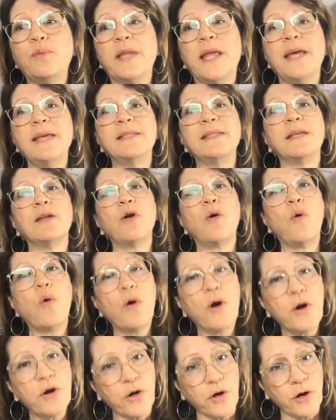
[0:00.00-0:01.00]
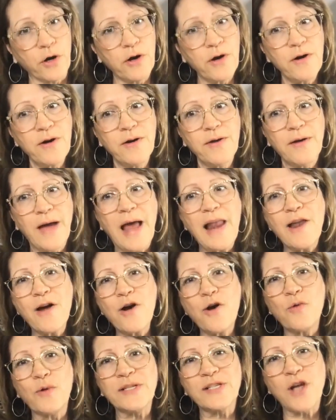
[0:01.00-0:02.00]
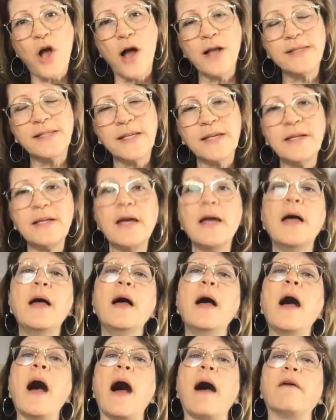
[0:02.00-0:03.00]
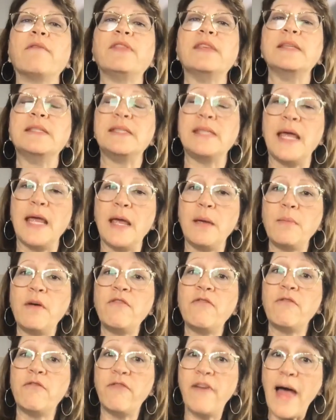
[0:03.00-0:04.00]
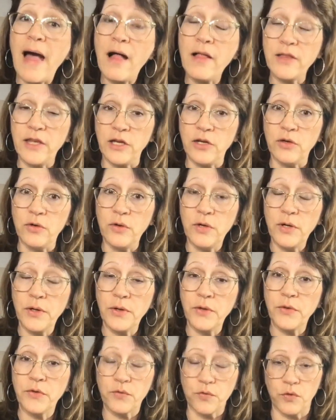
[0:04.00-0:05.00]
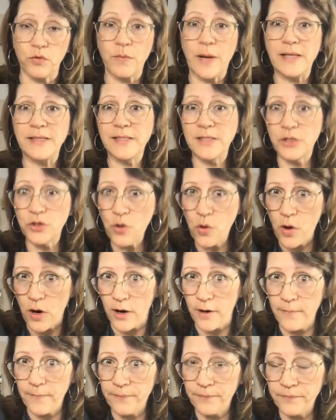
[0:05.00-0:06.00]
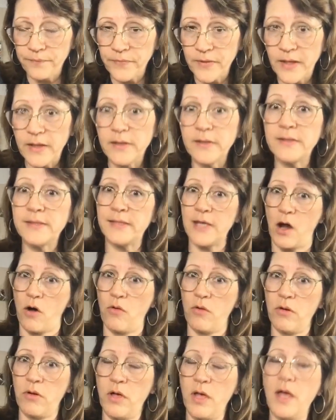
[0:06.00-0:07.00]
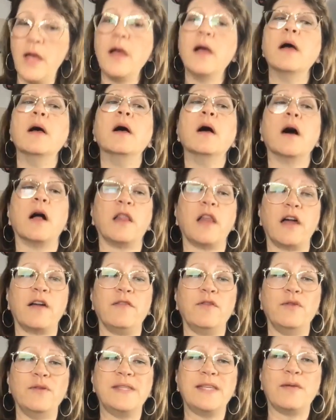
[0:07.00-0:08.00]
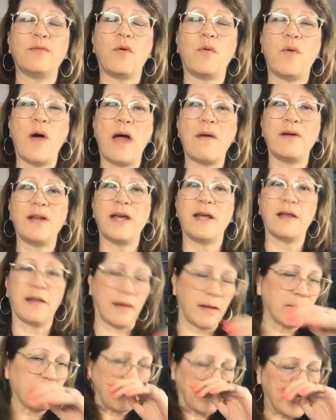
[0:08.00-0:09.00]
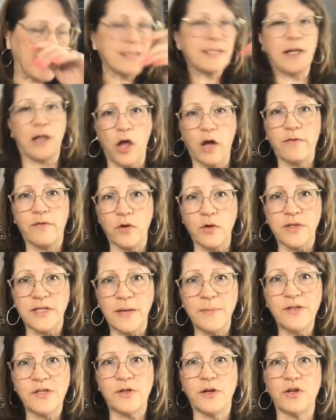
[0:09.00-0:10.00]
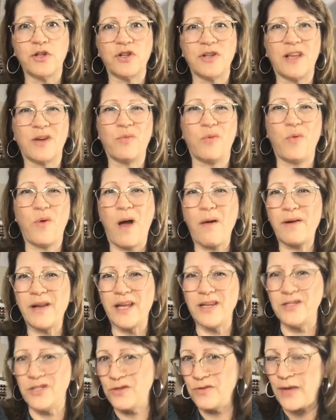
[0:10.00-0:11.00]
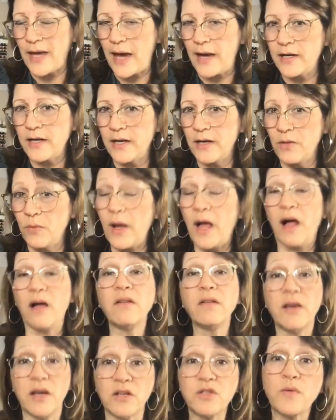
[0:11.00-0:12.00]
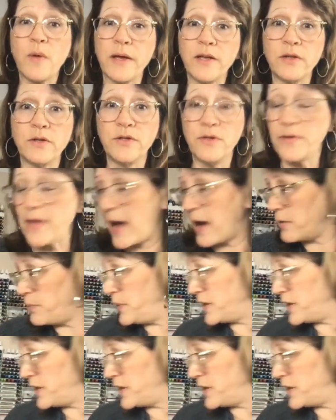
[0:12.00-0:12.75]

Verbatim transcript: place an order, hello, Wisconsin, of the same value through my store. So, a lot of you would say, well, why would I? Because uh, oh, a lot of you are demonstrators. You're like, well, why would I do that? Well, here's why you'll do that.